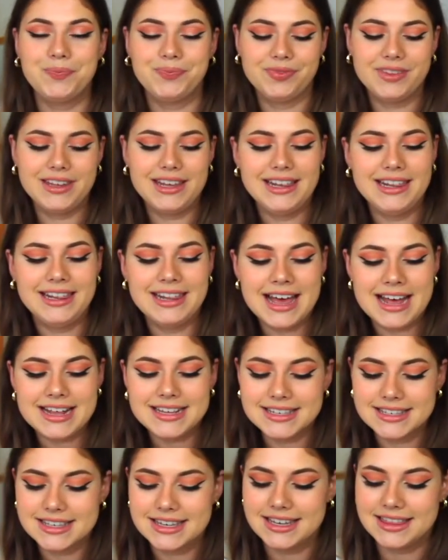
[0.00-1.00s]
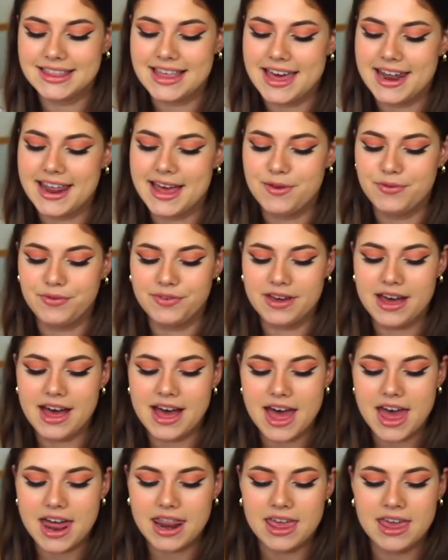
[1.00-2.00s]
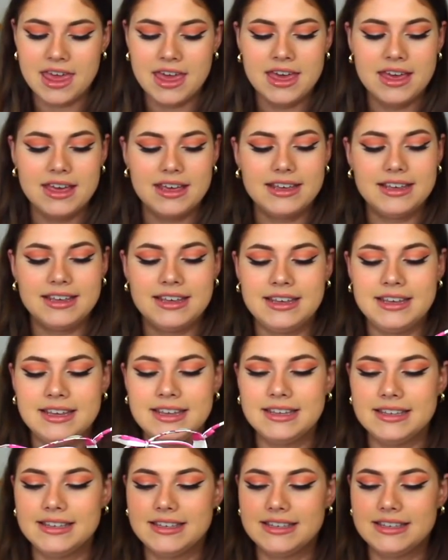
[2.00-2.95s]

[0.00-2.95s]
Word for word: the last thing that I've got is